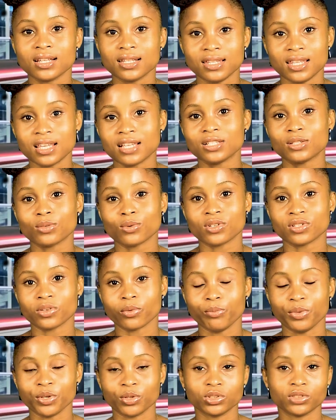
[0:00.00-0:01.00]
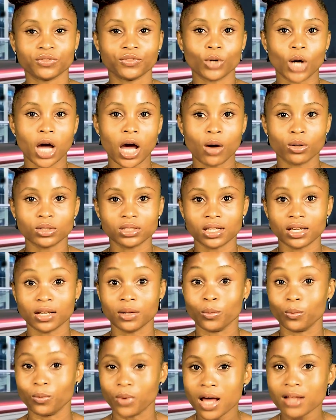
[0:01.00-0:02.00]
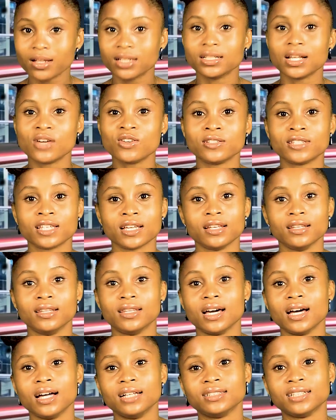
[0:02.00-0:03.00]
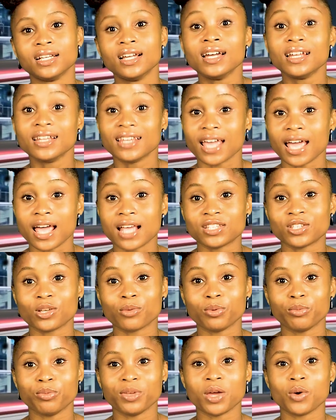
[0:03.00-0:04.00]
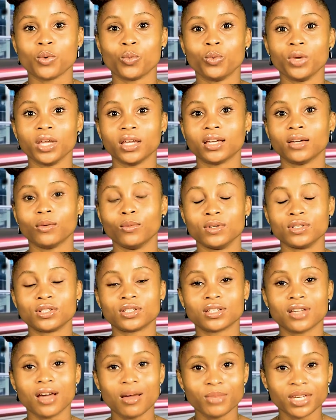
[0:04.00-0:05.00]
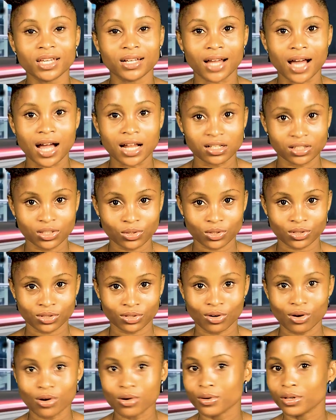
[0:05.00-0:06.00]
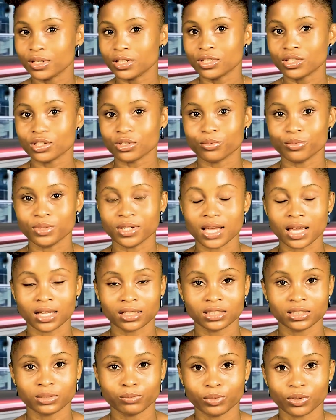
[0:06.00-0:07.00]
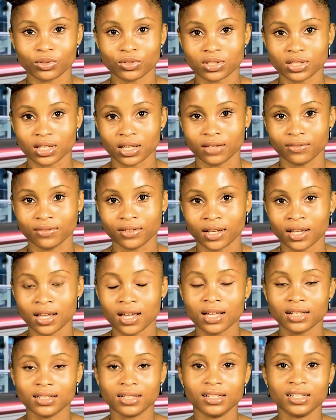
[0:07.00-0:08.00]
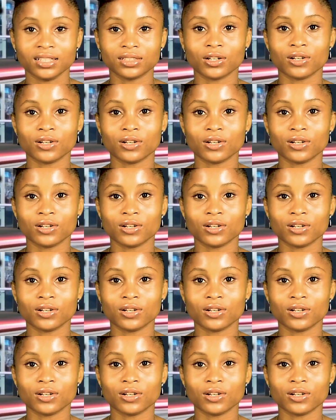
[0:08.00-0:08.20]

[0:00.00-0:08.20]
this was a beautiful outing while announcing that the SWBN week was coming and it was going to be explosive. The lead